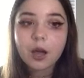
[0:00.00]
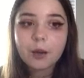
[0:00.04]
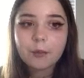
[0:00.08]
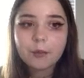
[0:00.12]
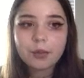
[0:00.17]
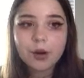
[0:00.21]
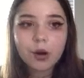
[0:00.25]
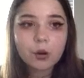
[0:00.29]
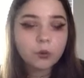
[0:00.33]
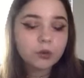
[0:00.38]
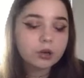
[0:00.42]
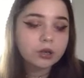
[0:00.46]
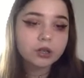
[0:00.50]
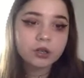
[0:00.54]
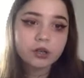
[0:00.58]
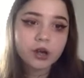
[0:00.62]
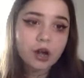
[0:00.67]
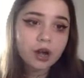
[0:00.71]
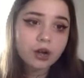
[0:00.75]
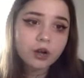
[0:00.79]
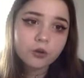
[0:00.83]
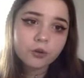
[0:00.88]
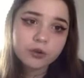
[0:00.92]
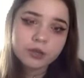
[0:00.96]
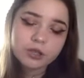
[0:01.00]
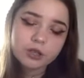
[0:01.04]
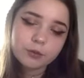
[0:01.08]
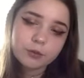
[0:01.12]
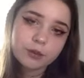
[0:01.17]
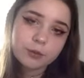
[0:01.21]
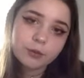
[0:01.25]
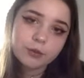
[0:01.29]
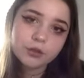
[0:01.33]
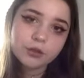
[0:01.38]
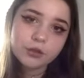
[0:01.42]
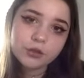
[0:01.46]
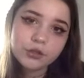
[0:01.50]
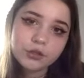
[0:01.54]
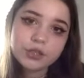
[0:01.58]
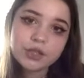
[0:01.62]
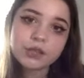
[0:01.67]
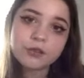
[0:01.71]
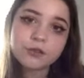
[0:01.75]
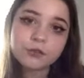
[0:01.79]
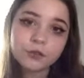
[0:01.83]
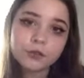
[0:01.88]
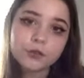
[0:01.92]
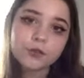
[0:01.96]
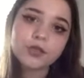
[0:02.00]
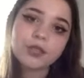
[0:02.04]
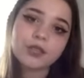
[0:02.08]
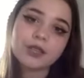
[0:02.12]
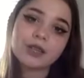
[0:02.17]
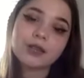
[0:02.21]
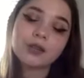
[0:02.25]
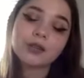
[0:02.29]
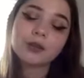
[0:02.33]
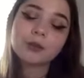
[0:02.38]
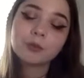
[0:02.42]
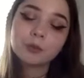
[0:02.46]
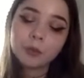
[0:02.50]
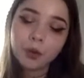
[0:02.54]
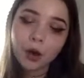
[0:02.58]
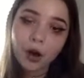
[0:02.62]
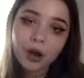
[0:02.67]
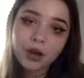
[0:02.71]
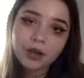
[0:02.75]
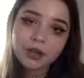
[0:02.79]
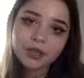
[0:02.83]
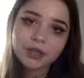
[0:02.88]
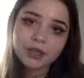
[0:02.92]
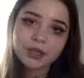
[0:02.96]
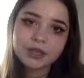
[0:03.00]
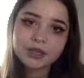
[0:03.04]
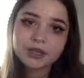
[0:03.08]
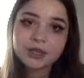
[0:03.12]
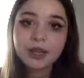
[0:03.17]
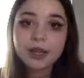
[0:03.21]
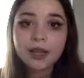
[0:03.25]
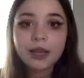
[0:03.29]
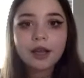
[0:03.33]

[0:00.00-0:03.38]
but we're not going to be producing foods in our bodies.